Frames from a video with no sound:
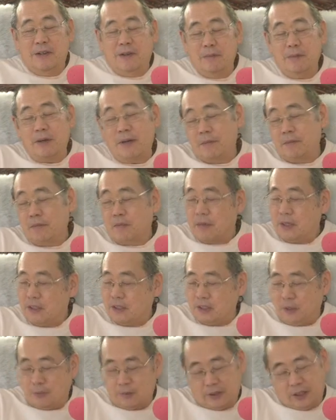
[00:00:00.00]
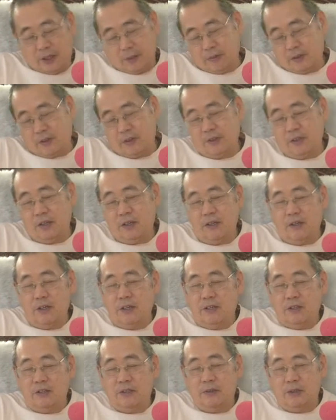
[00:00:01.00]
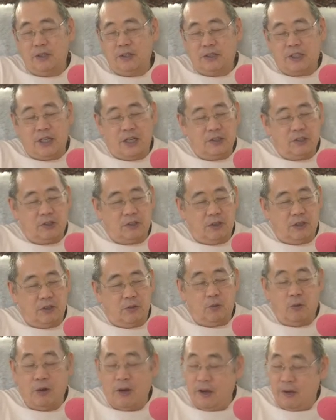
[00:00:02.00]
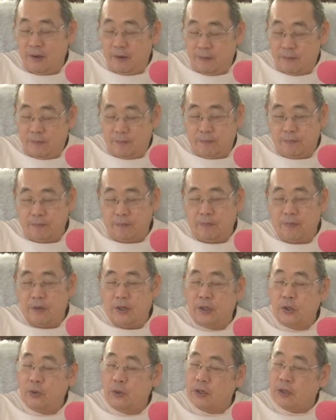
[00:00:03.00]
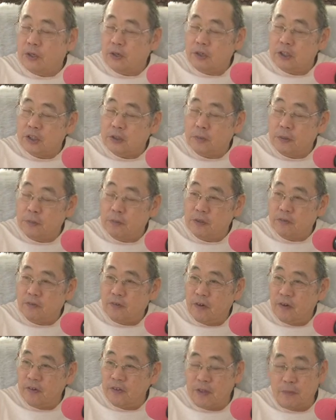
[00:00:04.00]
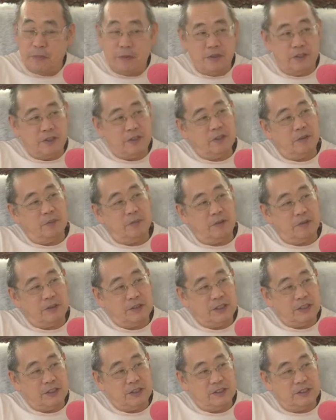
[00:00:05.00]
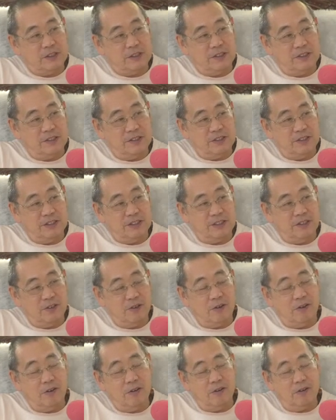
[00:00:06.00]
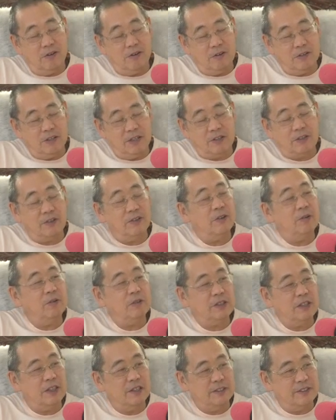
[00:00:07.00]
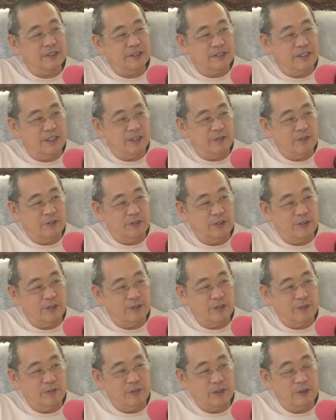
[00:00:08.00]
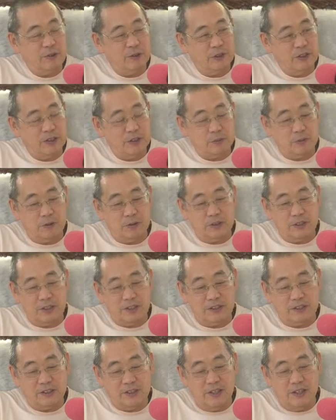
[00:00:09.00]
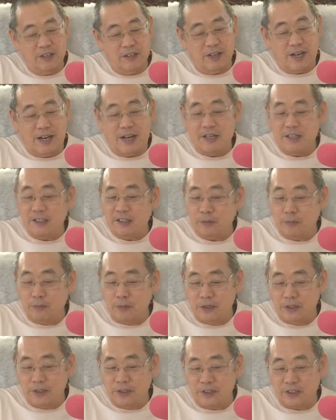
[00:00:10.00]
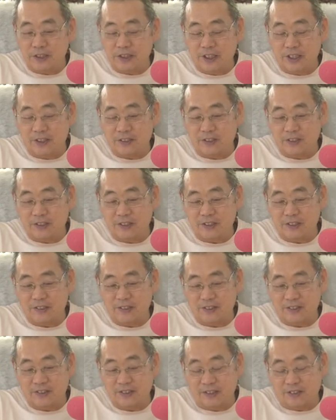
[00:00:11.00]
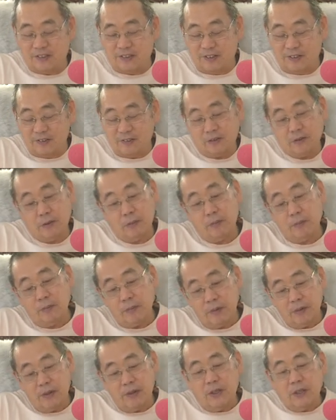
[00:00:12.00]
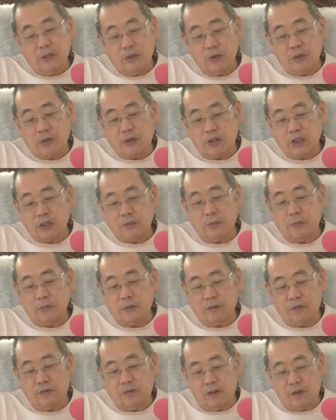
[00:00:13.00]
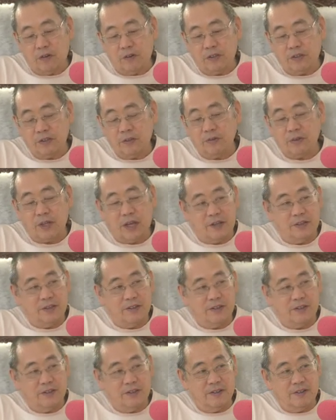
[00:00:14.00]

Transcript: But some statements are there to exaggerate. Why? To encourage people to follow that particular process. Say, oh, eternal results are there for you by doing this process. Highest bliss, etc., etc., etc. So, to encourage people to follow, they do that.